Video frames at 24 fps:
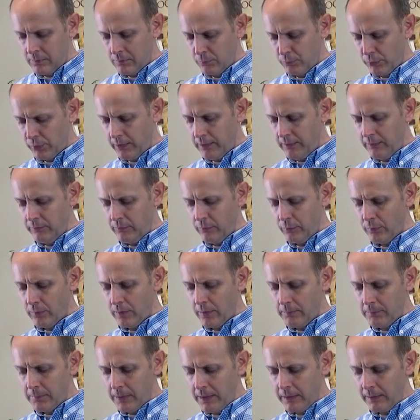Bring to
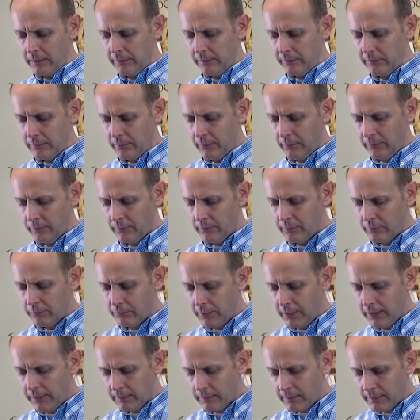our mind the
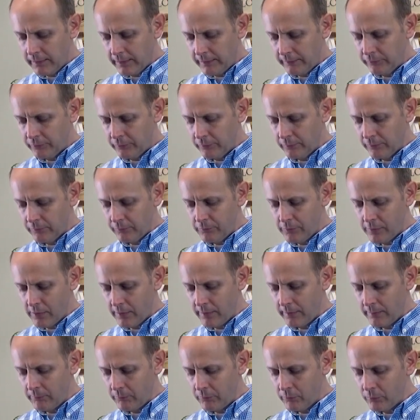recollection of
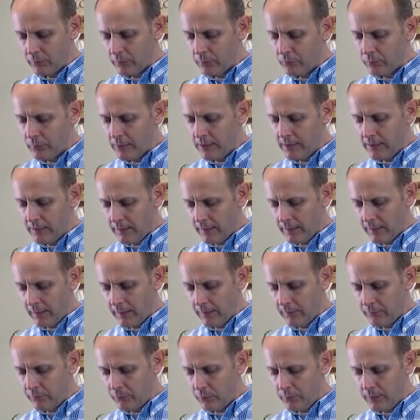times when we
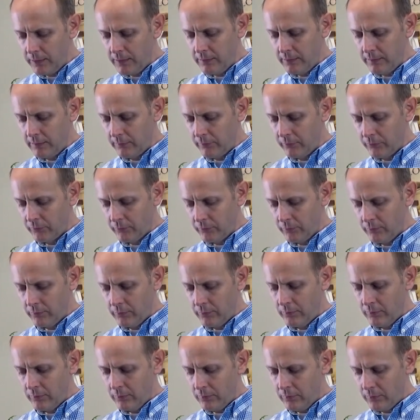have witnessed
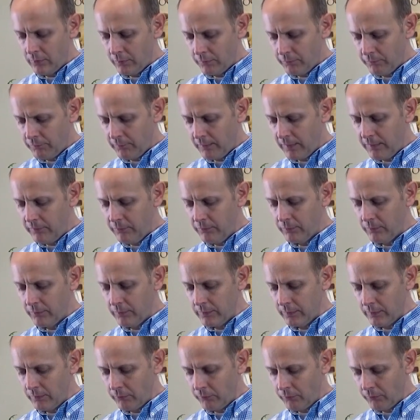your
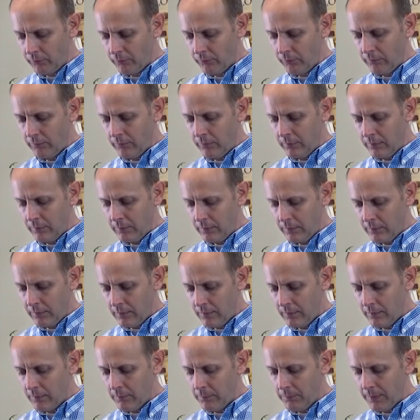faithfulness
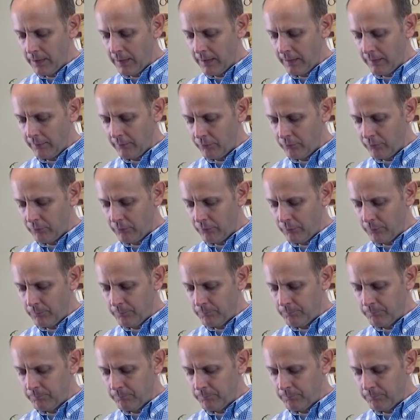in the past.